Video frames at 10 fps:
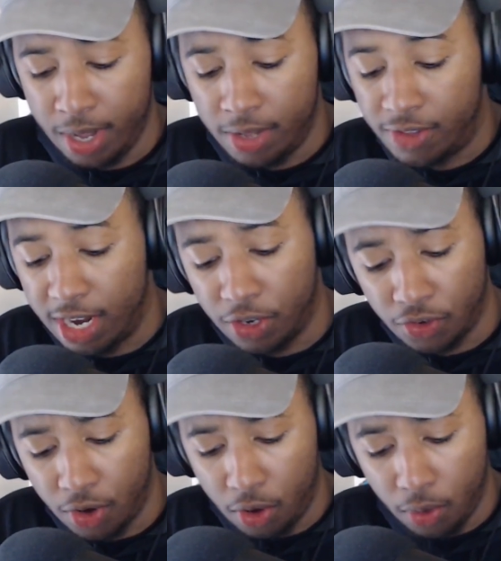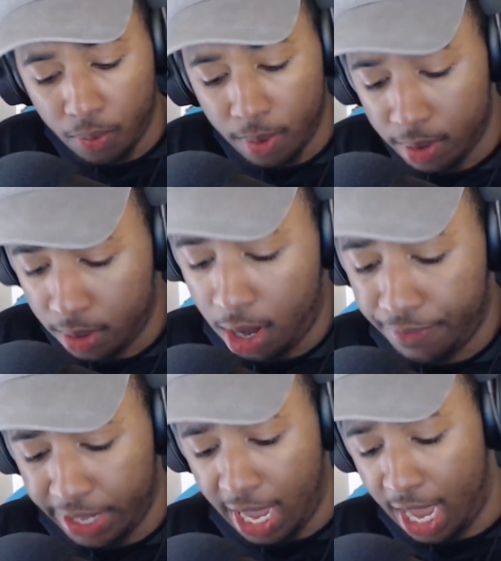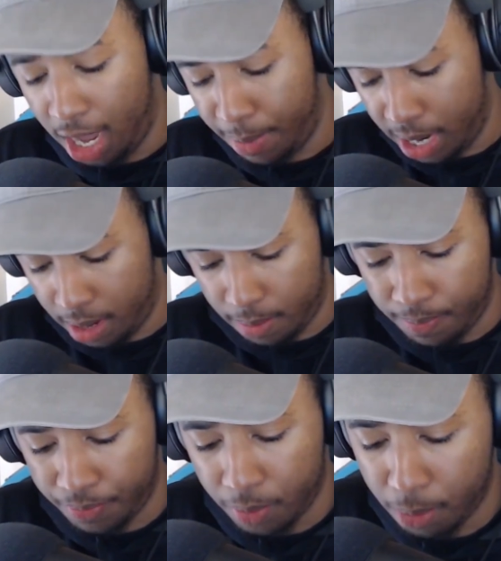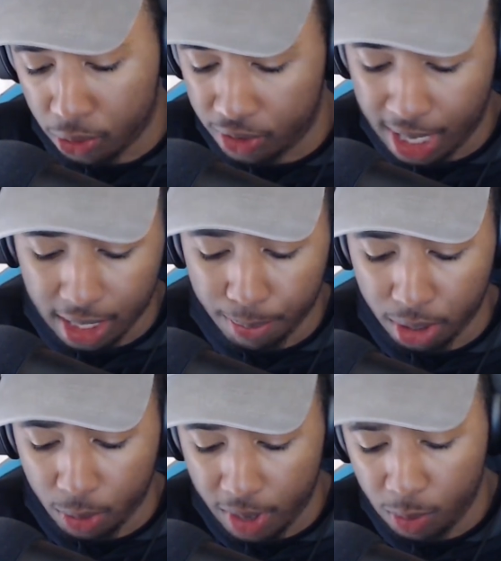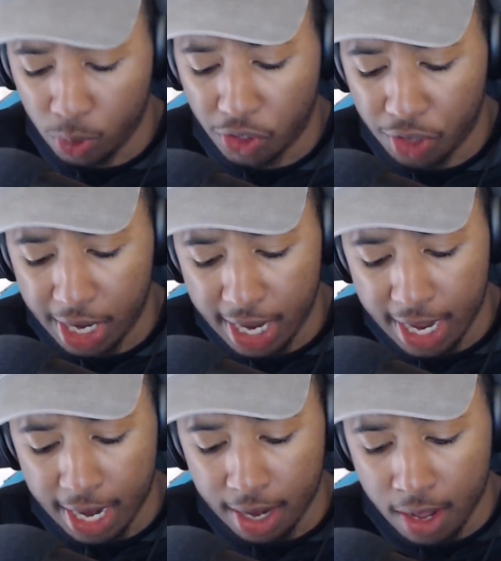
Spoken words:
take control of the game and most likely pull away, which they did.